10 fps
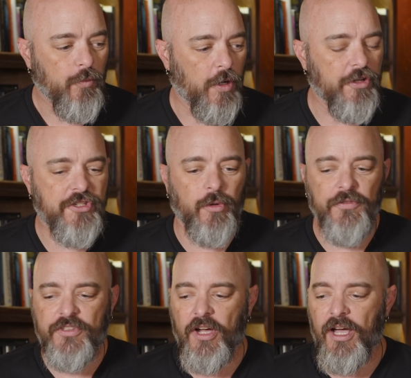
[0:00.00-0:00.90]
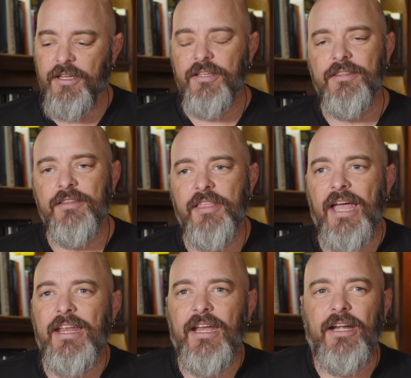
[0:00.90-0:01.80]
what you're sort of taught in
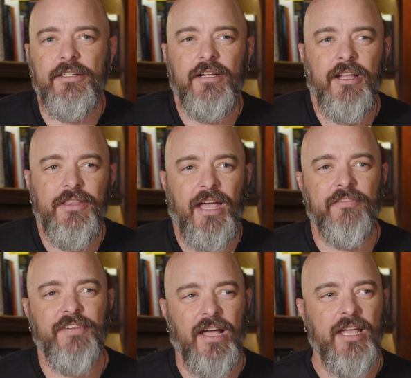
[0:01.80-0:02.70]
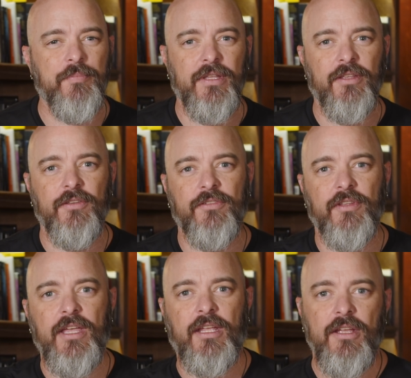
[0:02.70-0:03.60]
that era and that vibe is
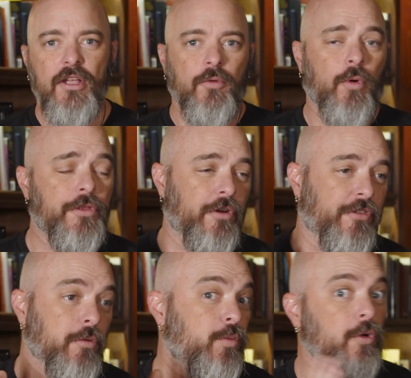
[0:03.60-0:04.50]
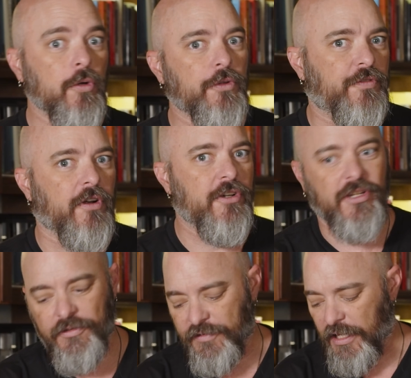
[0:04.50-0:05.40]
like, well, there's the rules
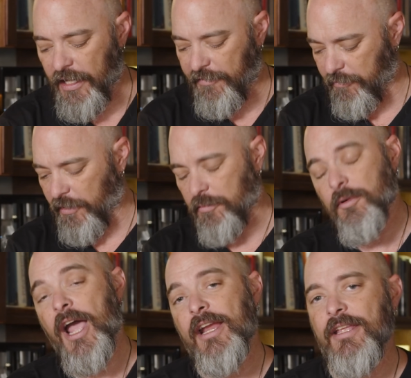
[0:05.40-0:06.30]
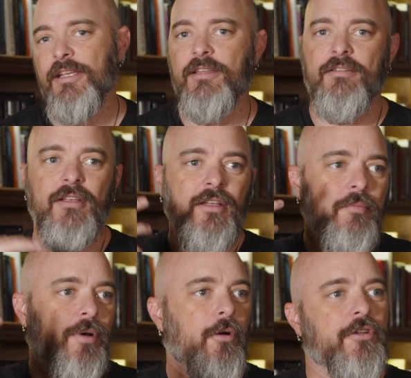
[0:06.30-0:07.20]
version of life with writing and
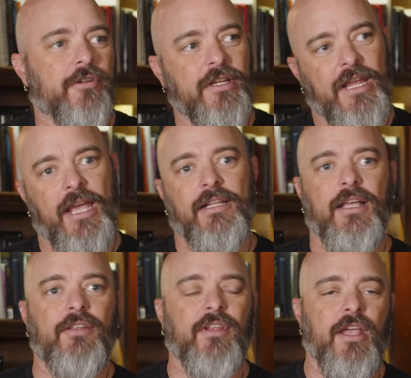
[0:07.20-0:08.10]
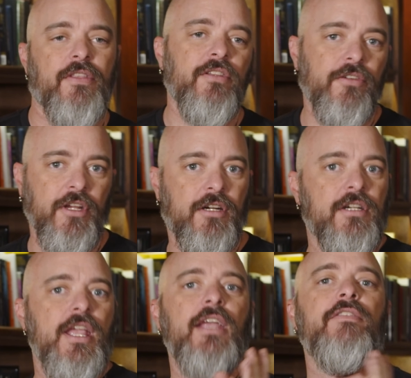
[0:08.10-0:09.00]
poetry and analyzing, and then there's the
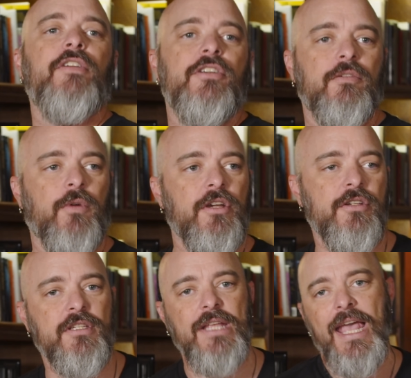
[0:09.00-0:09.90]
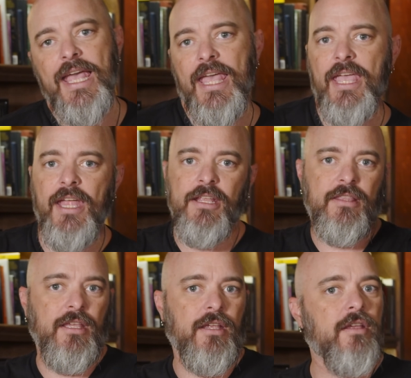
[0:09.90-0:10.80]
creative version where you just,
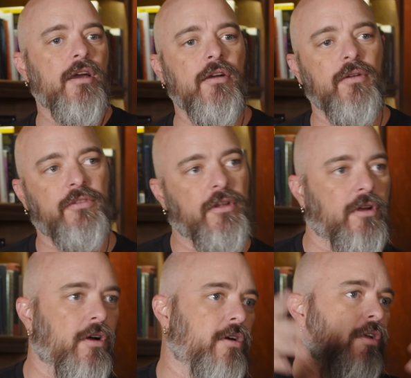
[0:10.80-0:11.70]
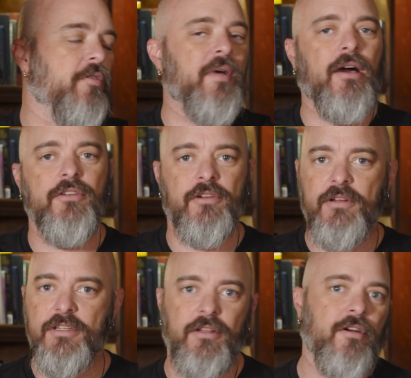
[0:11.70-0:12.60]
anything goes and there are no
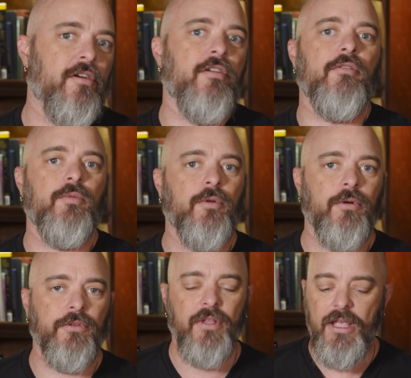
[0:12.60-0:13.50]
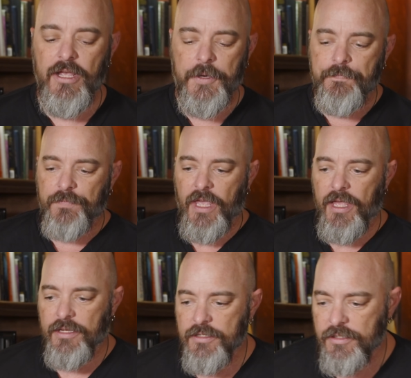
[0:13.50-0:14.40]
boundaries and there are no rules.
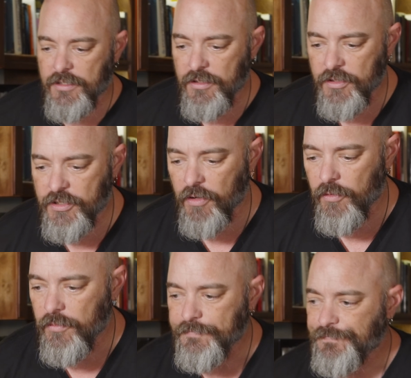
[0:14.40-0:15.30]
And so